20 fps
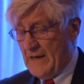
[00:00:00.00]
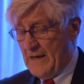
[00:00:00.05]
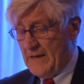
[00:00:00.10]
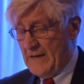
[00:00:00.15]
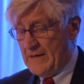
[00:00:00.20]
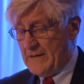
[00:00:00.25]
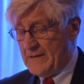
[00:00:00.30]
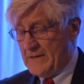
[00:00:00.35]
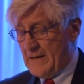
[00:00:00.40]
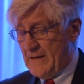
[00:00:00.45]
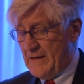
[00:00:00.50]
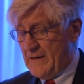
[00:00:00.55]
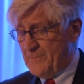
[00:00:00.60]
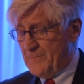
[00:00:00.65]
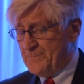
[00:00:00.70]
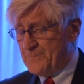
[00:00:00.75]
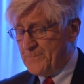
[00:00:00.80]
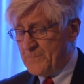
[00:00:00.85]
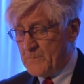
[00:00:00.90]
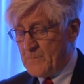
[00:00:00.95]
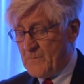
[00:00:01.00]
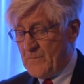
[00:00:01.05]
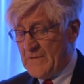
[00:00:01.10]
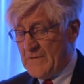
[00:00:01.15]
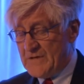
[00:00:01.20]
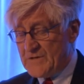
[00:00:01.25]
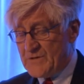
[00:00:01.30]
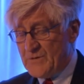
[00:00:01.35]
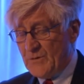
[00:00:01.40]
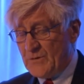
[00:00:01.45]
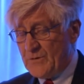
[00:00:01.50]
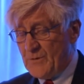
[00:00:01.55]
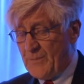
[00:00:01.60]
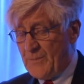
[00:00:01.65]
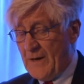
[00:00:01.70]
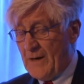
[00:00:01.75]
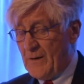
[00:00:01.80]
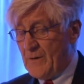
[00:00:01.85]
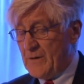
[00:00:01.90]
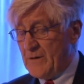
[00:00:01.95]
And um, is nuclear
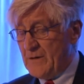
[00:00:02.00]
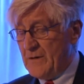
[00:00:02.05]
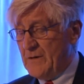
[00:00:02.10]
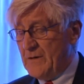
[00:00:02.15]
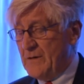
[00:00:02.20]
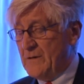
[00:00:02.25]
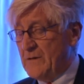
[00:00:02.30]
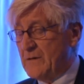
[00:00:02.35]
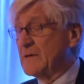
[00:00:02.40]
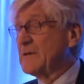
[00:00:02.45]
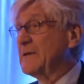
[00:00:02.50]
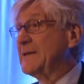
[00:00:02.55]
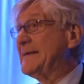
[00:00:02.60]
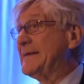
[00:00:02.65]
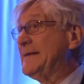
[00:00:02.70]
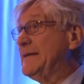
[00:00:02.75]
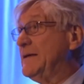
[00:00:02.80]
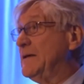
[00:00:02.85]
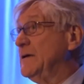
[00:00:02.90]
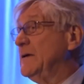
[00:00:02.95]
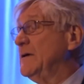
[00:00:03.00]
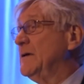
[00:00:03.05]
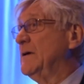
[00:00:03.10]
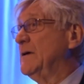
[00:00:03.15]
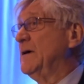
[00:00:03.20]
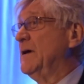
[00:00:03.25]
power clean?